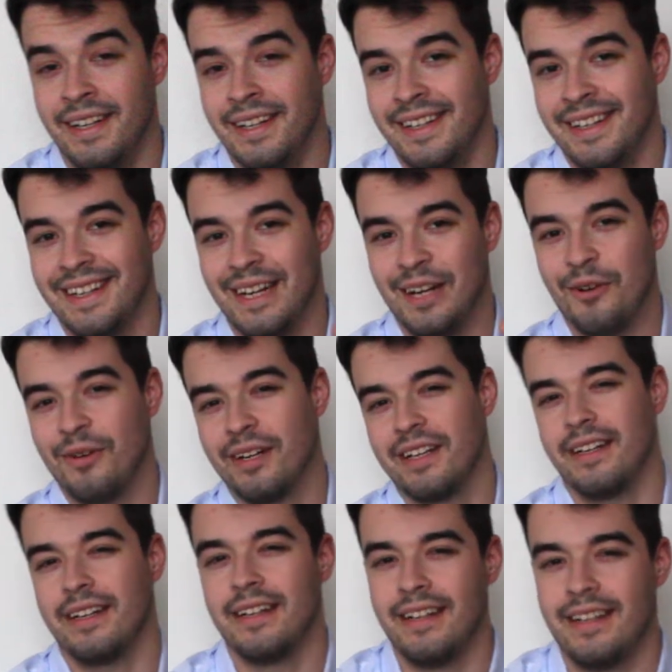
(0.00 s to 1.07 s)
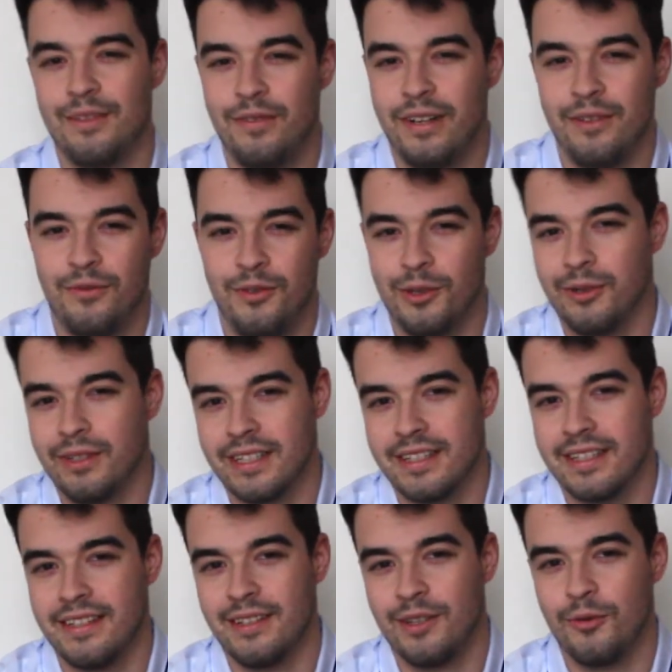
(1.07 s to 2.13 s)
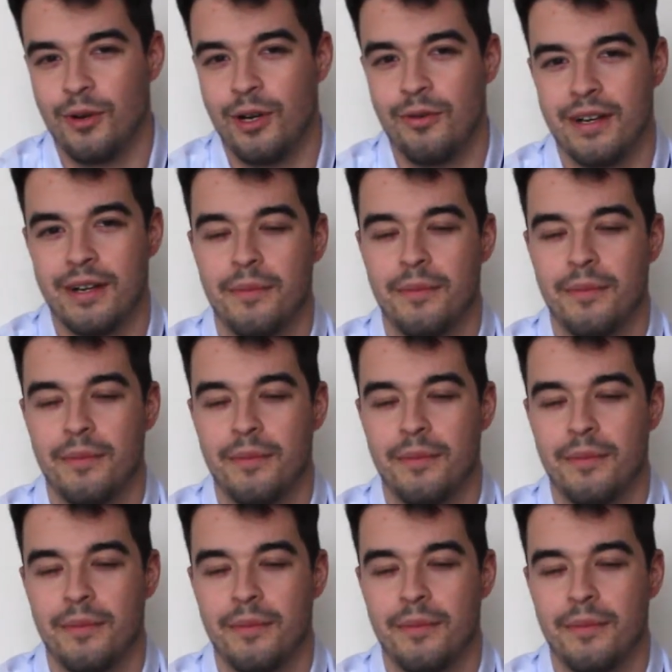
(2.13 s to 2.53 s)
Hello again, lovely viewers, and welcome